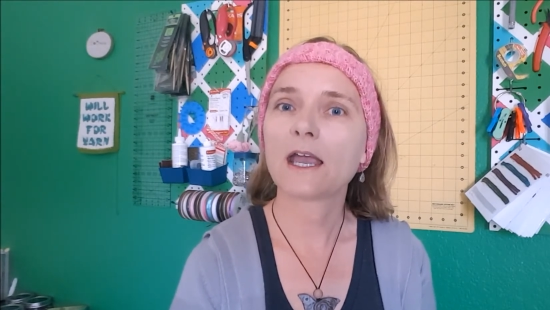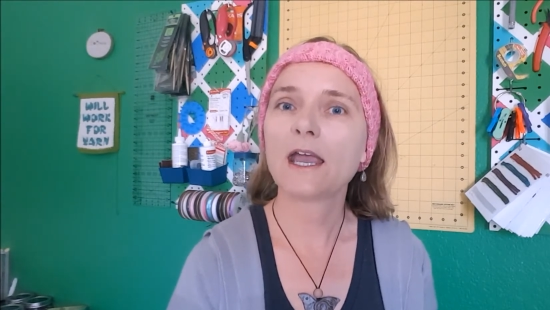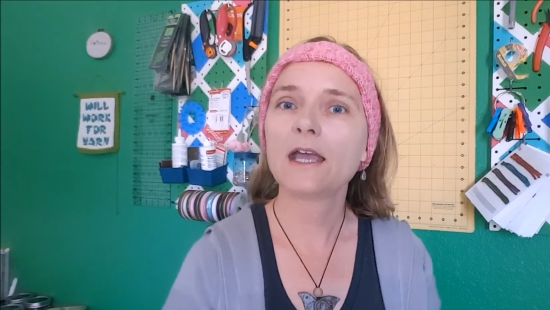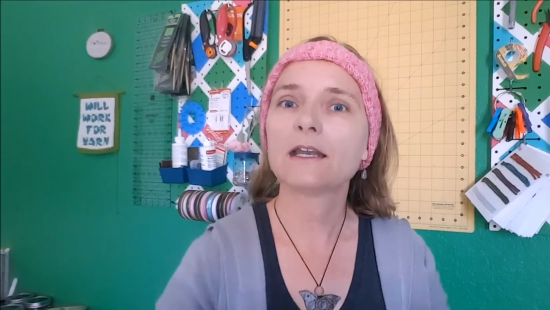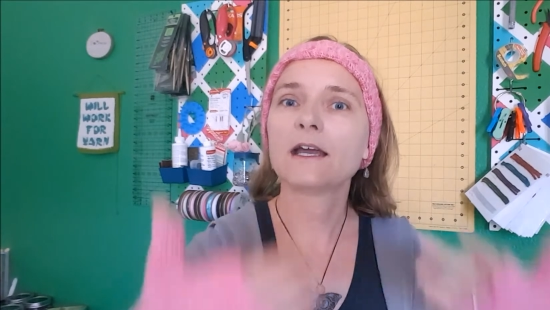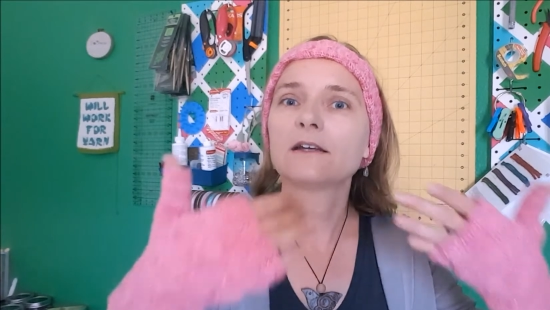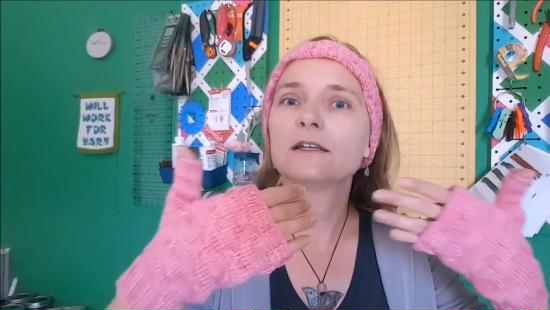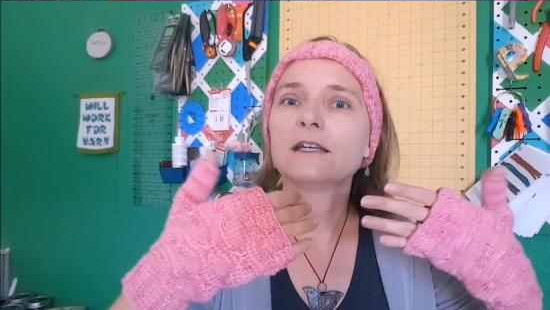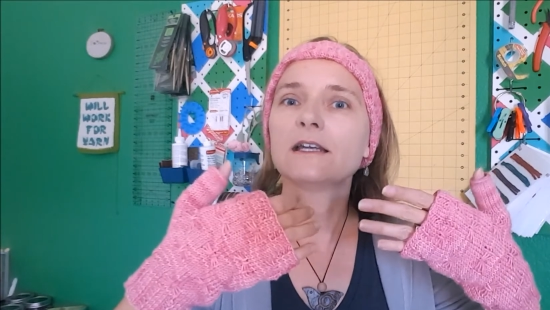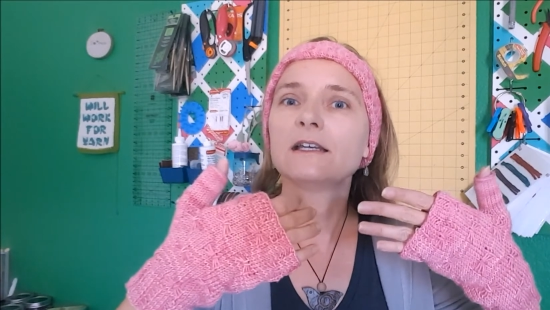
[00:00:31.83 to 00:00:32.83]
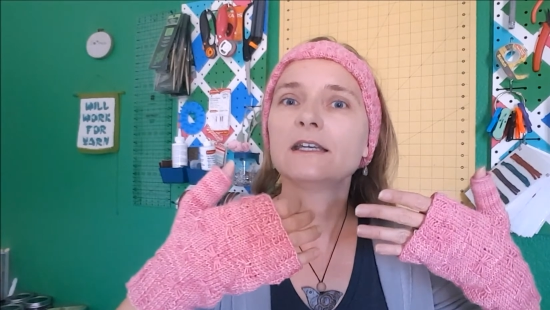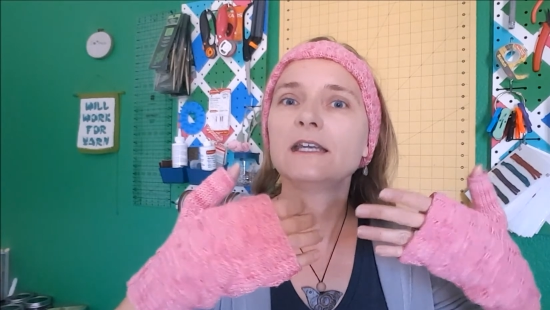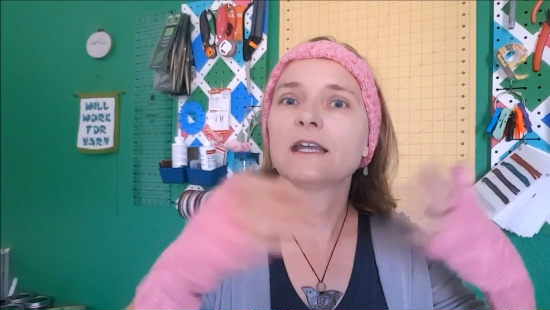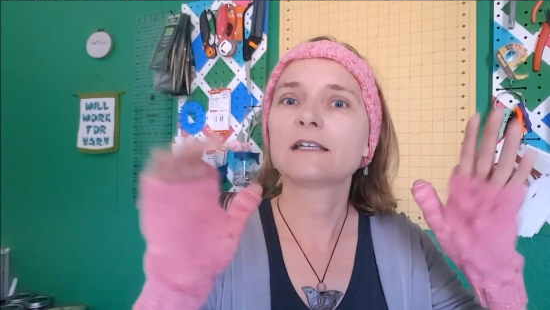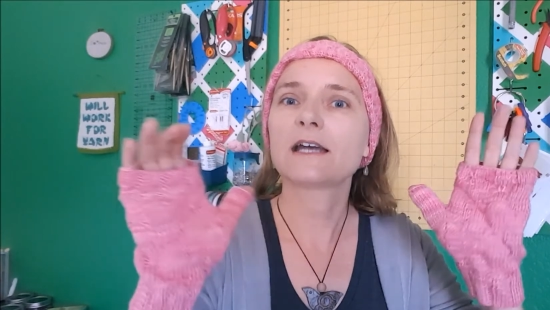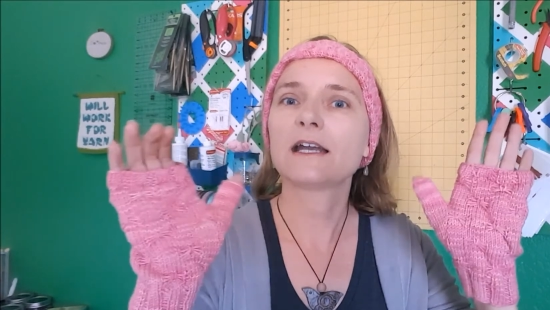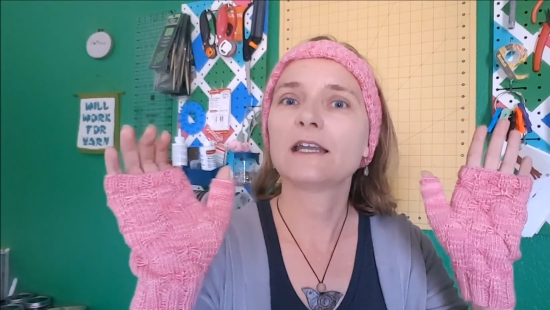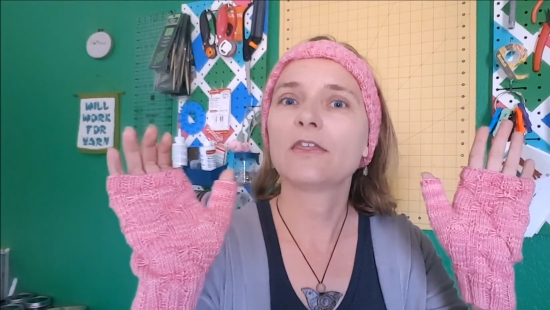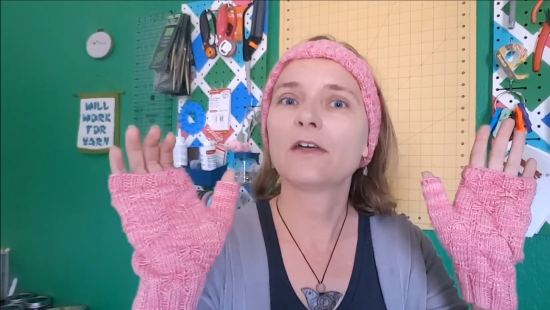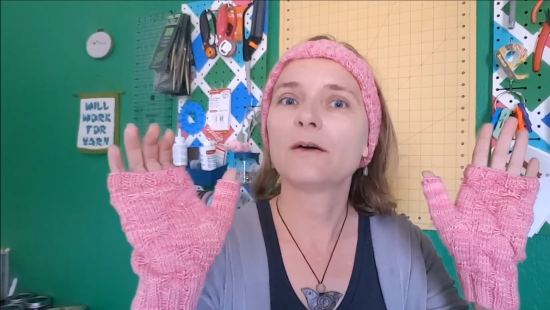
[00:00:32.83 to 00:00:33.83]
and how to knit a neat and
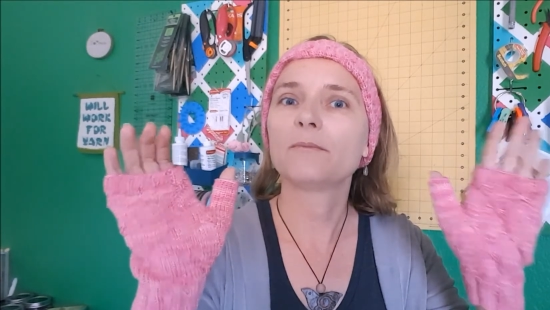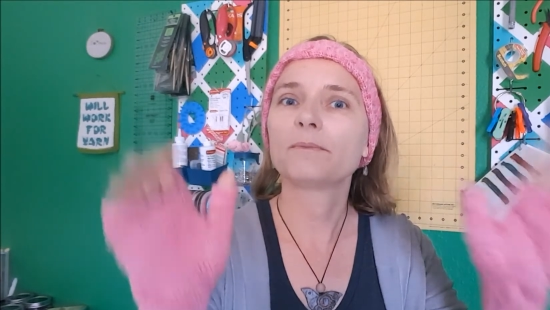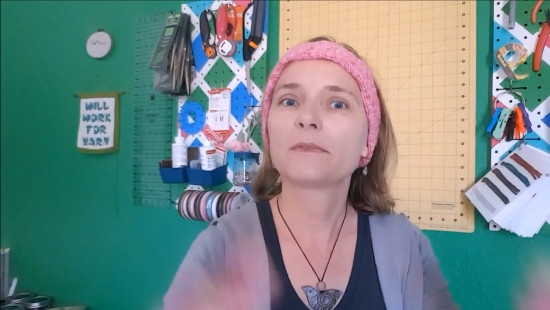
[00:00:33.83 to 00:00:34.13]
tidy thumb.